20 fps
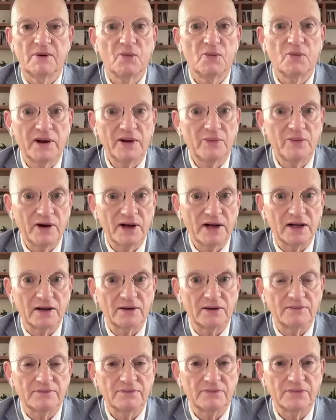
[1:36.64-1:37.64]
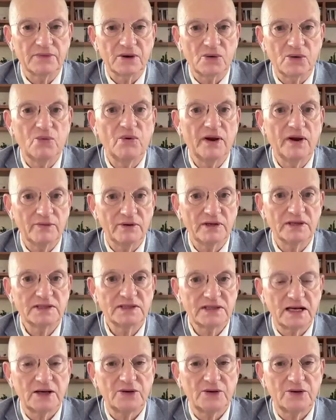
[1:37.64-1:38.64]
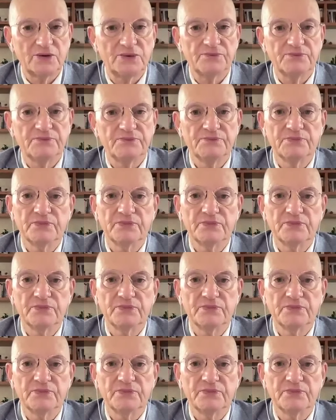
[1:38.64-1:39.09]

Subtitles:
But we will tell you,